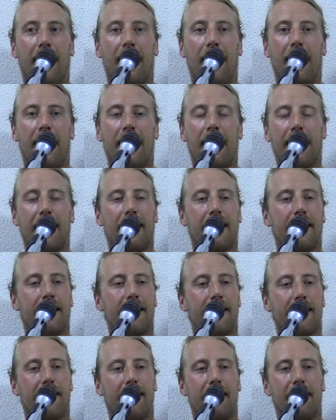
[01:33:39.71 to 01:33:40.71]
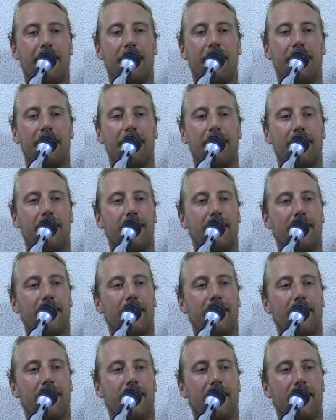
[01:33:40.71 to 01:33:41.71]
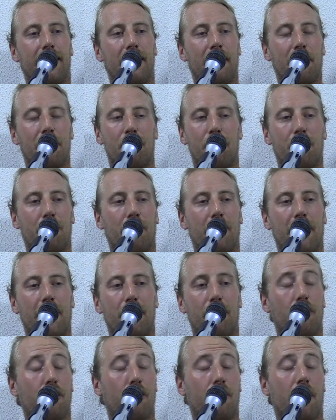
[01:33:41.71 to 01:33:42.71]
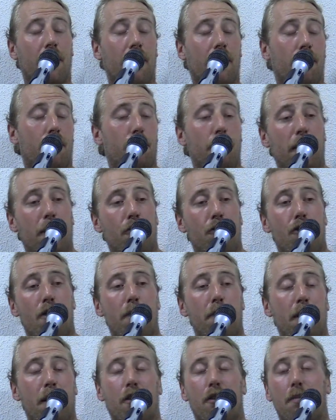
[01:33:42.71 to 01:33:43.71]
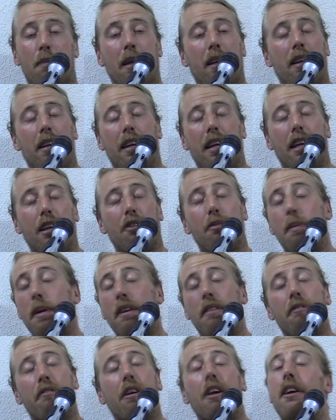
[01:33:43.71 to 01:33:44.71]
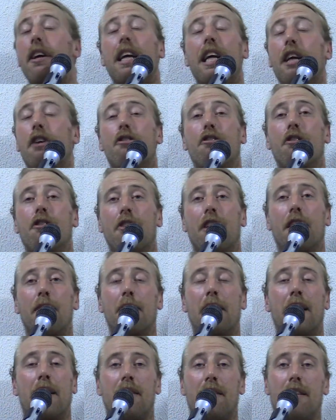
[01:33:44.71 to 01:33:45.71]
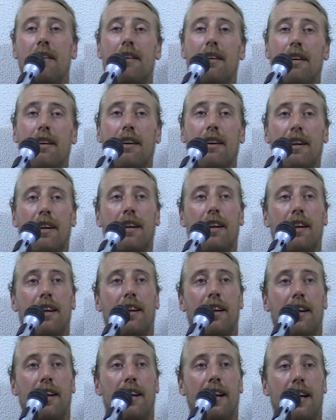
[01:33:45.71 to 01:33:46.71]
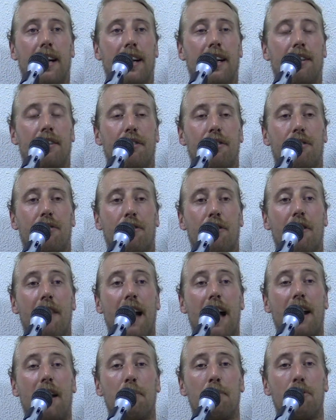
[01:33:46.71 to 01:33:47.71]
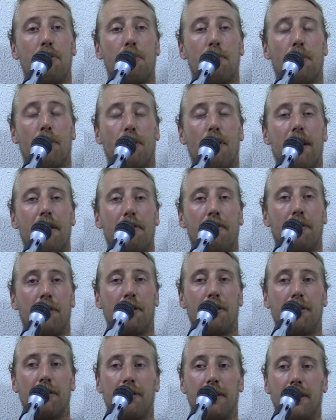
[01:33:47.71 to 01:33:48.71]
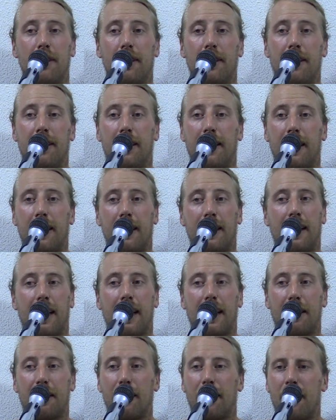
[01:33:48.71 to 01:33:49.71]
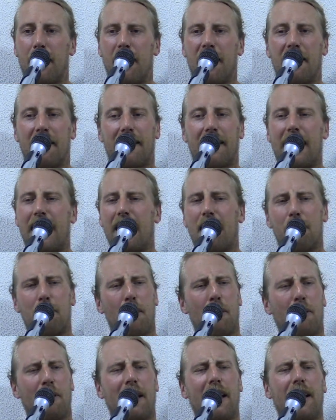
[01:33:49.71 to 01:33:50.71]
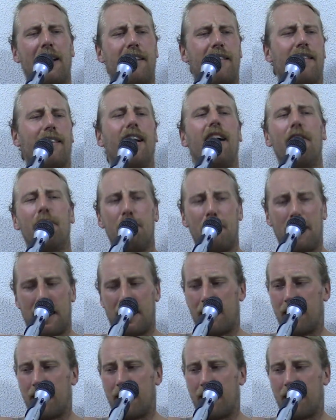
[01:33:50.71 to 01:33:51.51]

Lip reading: And so, no, it's been trippy. It's been very interesting, man. And for that, I'm super grateful. And like, kids love me.